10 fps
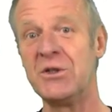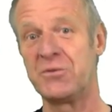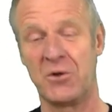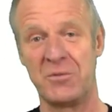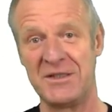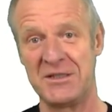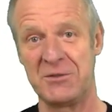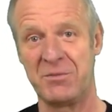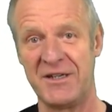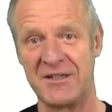their
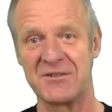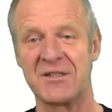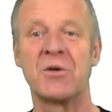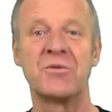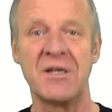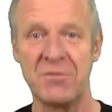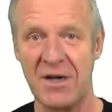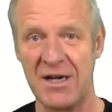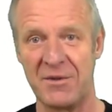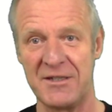IWCA certificate
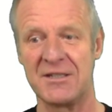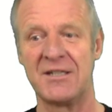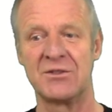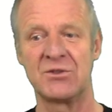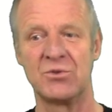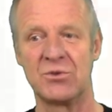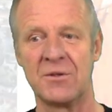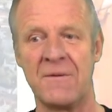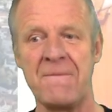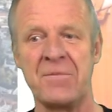on
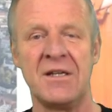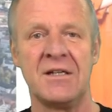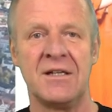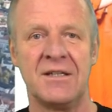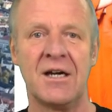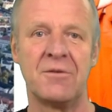their coveralls.